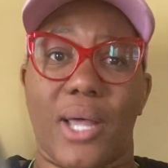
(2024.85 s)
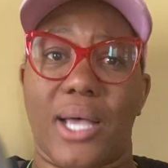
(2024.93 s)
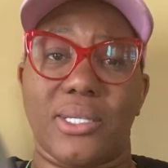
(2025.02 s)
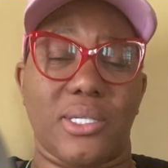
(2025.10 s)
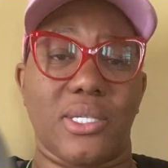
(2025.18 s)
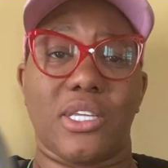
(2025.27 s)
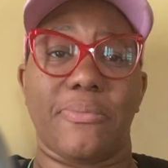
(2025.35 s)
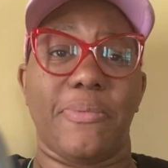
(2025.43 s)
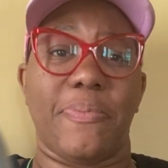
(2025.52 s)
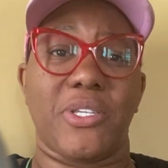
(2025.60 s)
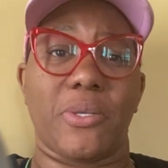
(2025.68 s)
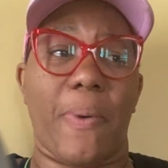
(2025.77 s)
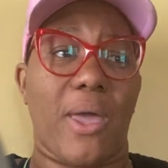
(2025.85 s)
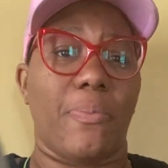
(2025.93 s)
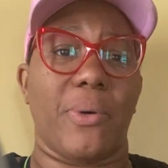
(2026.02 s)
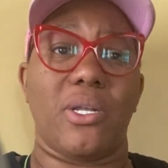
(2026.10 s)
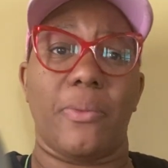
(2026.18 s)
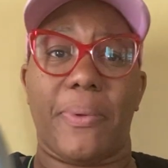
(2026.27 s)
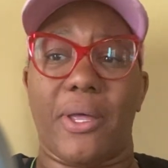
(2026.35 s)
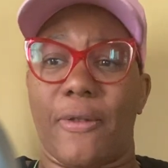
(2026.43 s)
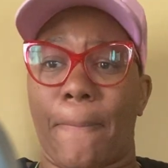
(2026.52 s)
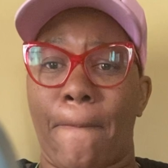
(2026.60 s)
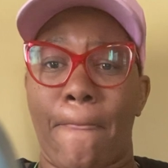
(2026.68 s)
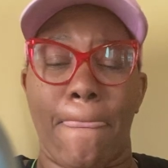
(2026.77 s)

I said, just give me a piece of paper and a pen.